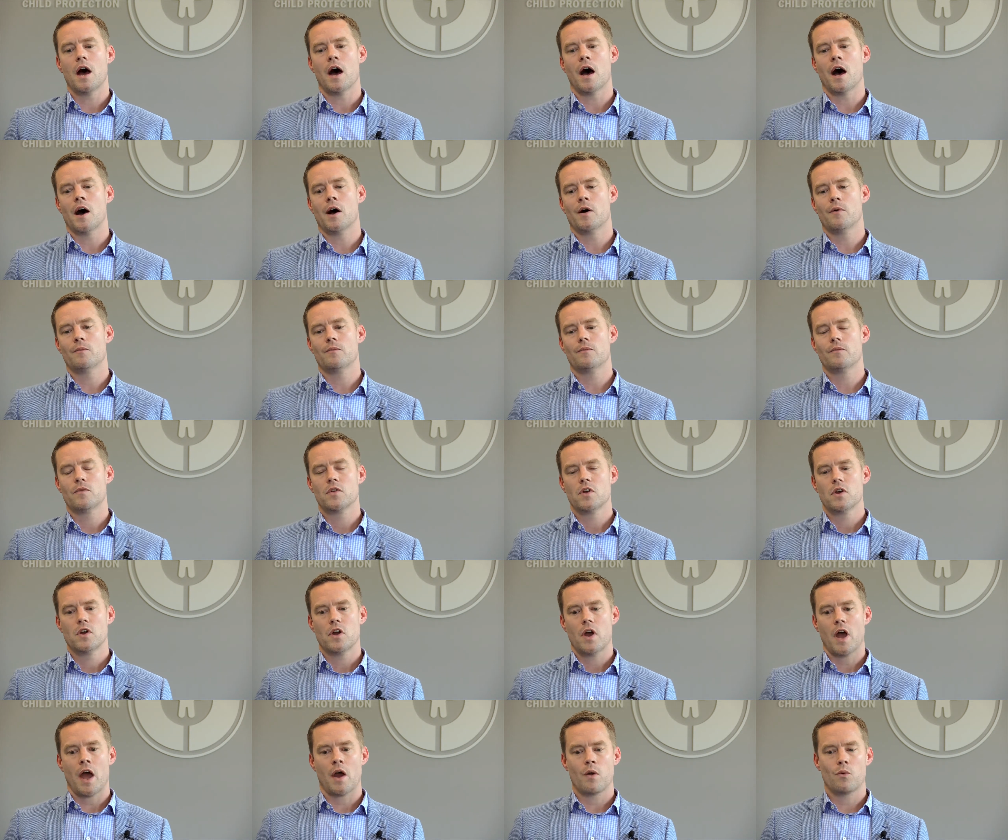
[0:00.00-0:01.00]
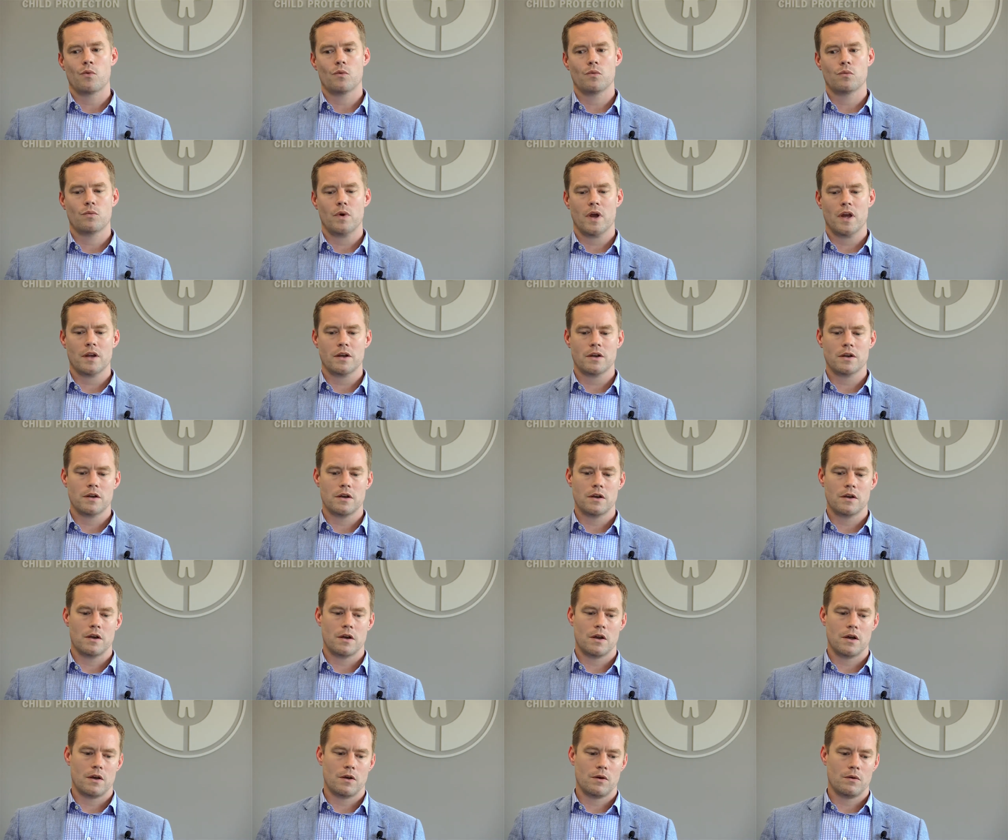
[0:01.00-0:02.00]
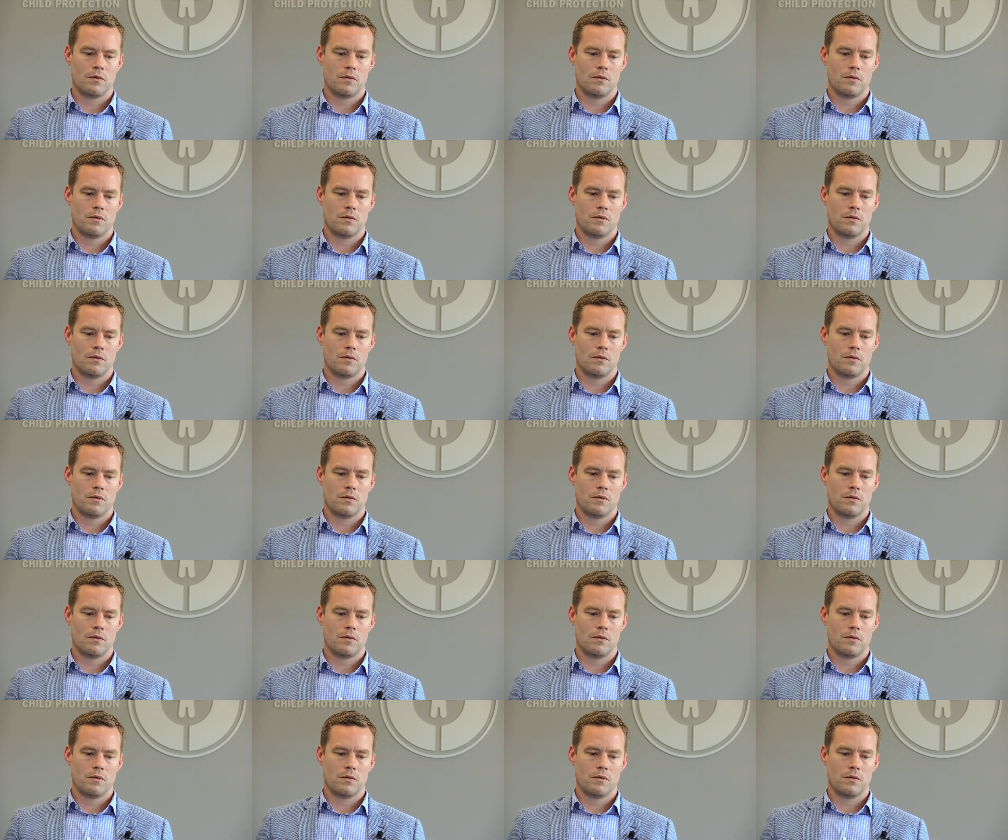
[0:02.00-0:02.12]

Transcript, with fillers: And when